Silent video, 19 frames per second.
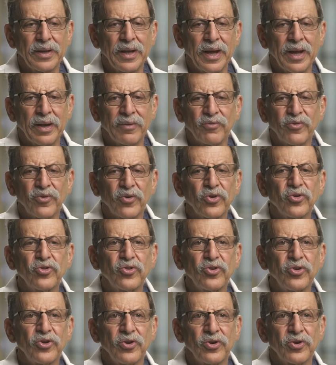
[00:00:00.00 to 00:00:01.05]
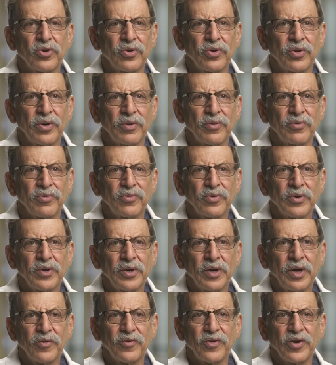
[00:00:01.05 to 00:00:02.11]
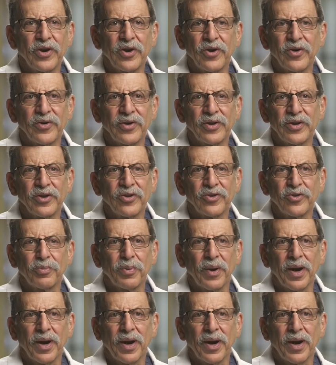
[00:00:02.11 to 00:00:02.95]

That first year of, of inheriting his